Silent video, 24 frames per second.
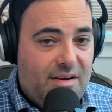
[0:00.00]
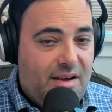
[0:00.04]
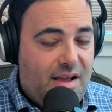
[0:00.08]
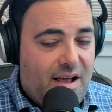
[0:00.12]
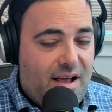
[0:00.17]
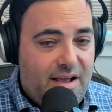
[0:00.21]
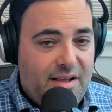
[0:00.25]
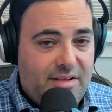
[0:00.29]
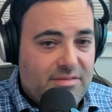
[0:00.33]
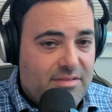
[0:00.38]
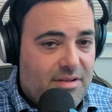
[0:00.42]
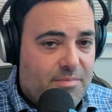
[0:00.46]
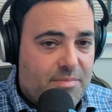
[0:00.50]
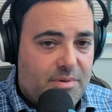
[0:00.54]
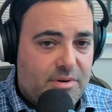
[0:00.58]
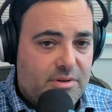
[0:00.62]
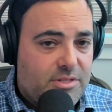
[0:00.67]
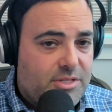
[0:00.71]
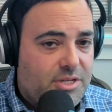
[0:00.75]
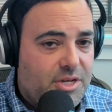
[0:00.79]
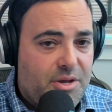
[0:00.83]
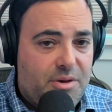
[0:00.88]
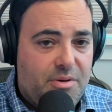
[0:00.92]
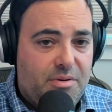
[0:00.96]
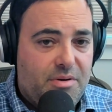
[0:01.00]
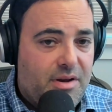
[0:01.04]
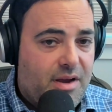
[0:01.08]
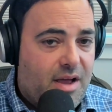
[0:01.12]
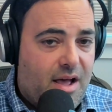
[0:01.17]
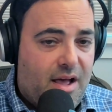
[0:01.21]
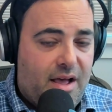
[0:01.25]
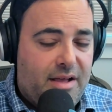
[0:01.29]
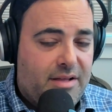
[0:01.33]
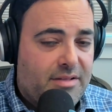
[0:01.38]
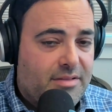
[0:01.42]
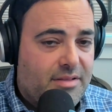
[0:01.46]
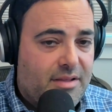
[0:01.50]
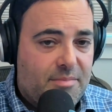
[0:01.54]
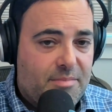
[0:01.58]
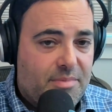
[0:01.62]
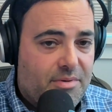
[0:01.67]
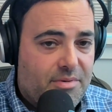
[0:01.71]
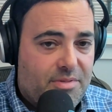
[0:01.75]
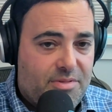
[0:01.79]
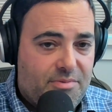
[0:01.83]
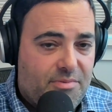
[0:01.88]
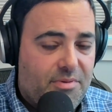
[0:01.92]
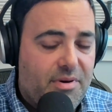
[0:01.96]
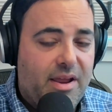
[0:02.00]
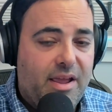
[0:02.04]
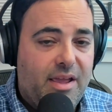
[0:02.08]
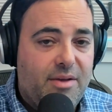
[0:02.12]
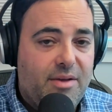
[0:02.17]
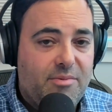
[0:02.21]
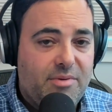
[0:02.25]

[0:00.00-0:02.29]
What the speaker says: aisle number 2 and aisle number 3,